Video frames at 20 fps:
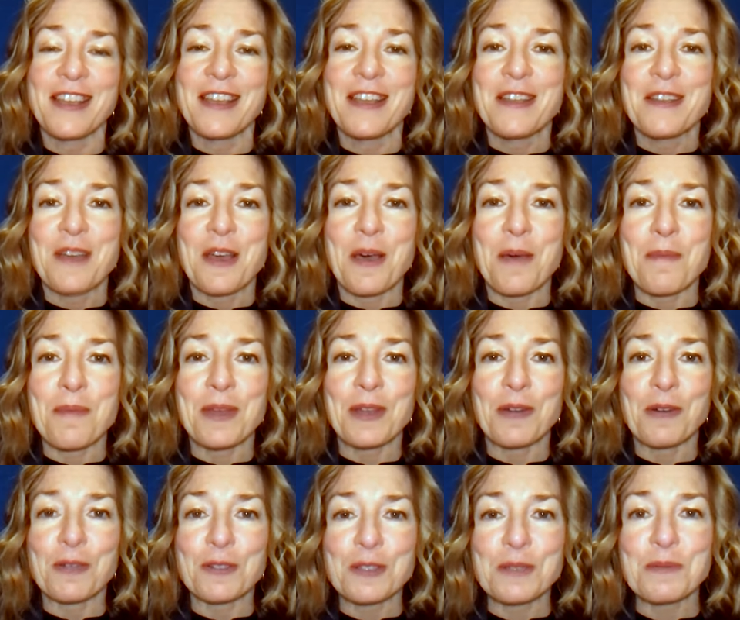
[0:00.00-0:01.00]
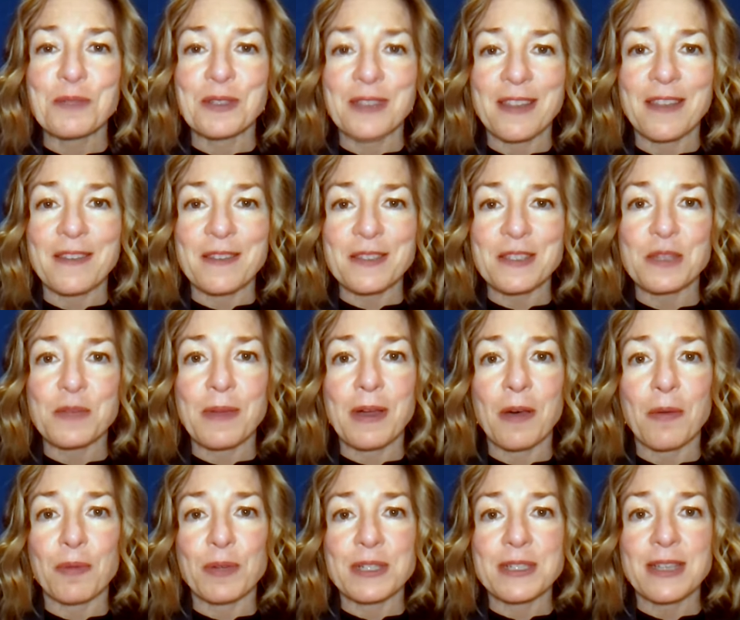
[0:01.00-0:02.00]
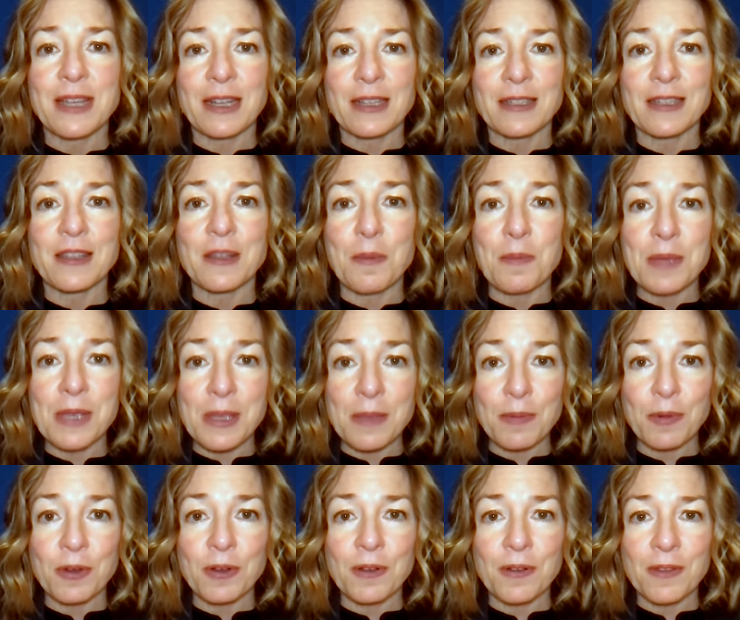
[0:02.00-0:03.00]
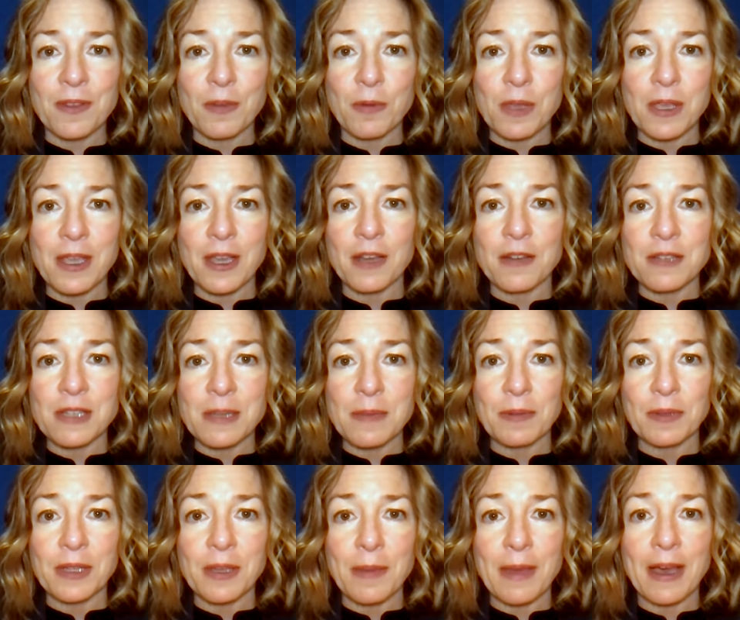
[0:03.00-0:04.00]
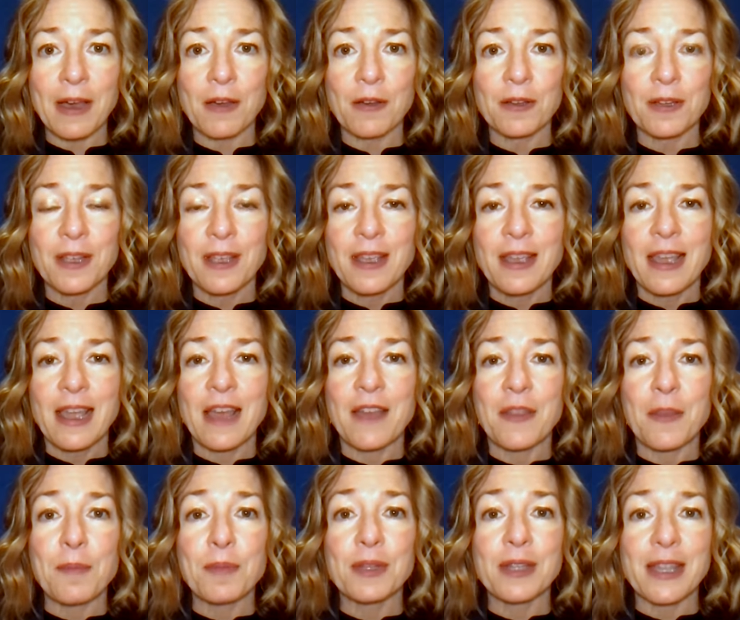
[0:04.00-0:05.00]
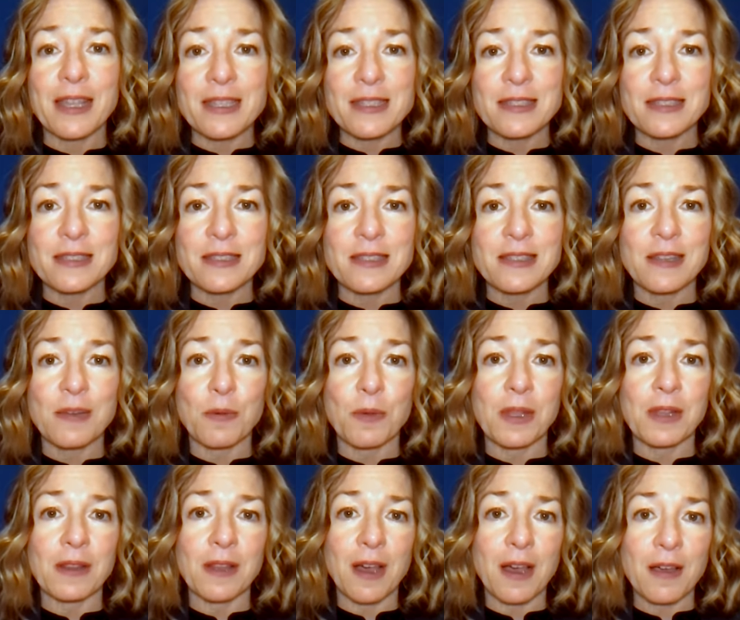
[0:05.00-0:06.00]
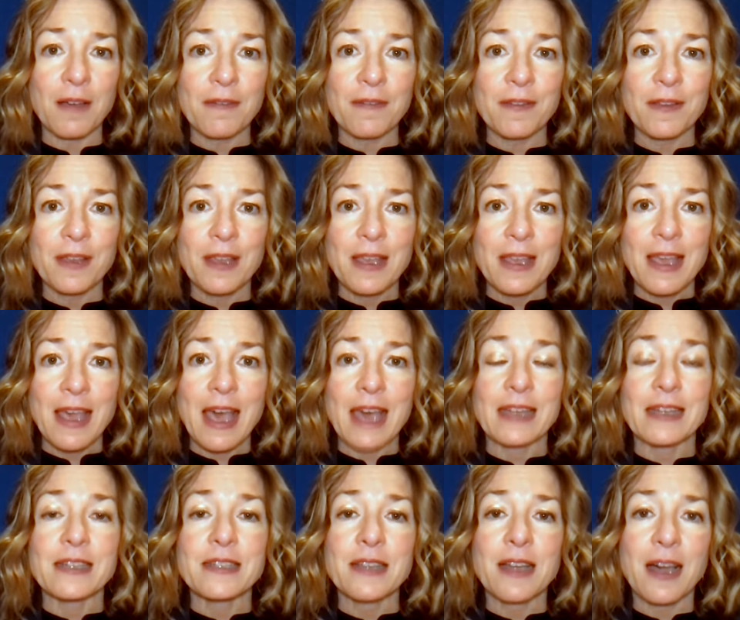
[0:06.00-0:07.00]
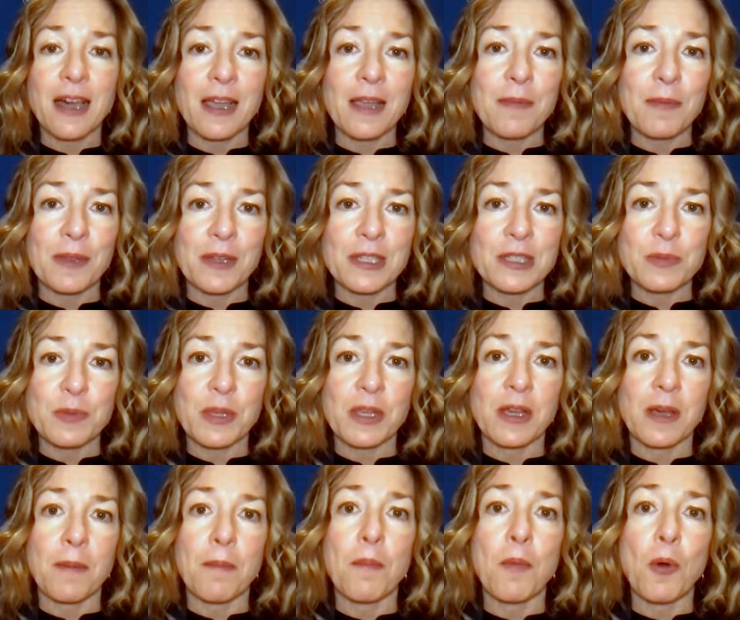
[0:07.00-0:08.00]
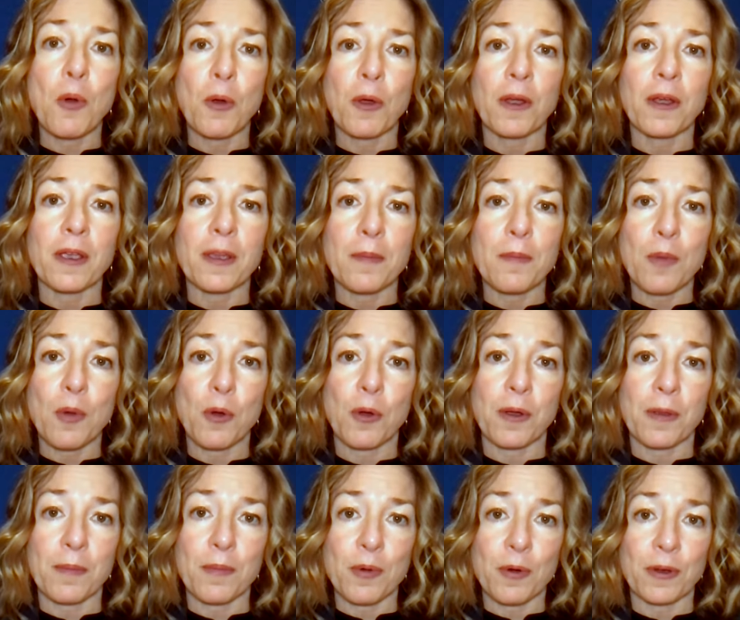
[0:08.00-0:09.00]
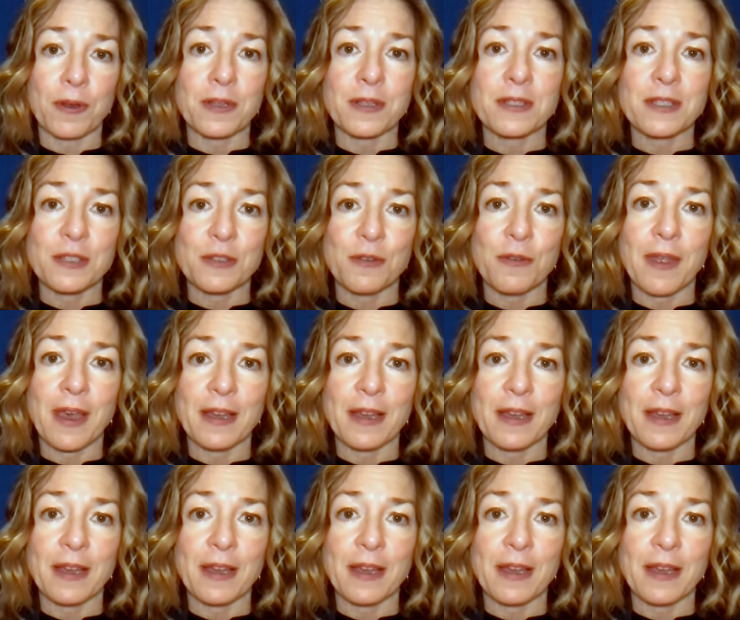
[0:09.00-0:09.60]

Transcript: But ultimately, this is about protecting the people that we care deeply about and the places that we love at a time that it's become more and more important to do that.